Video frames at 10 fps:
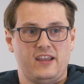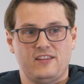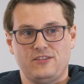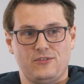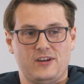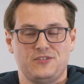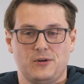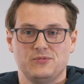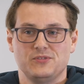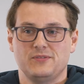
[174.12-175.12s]
get these great
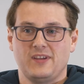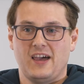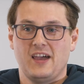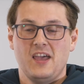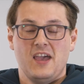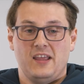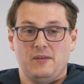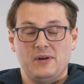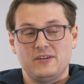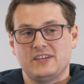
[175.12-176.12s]
jobs and stuff like that. And
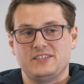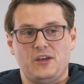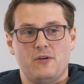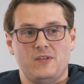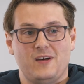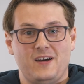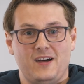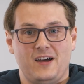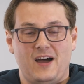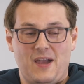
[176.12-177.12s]
then when I was actually over there,
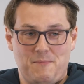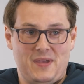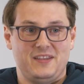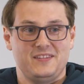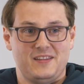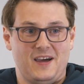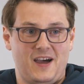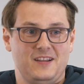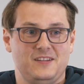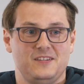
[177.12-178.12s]
I missed the
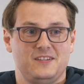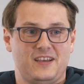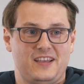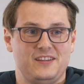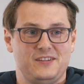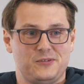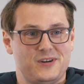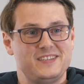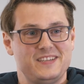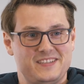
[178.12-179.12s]
island. Like as
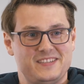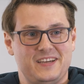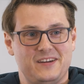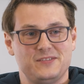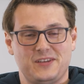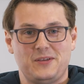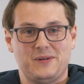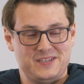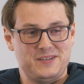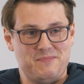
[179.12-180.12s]
crazy as it sounds, like you
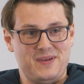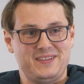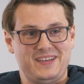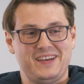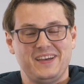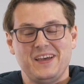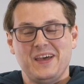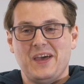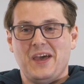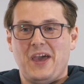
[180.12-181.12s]
actually miss it.
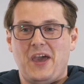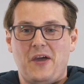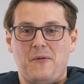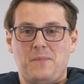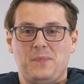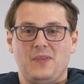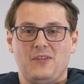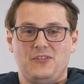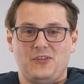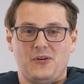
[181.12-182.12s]

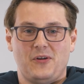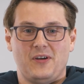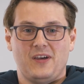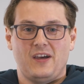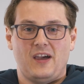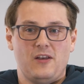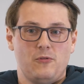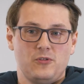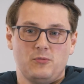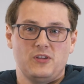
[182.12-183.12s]
So I'd
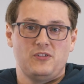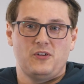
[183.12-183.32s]
always wanted to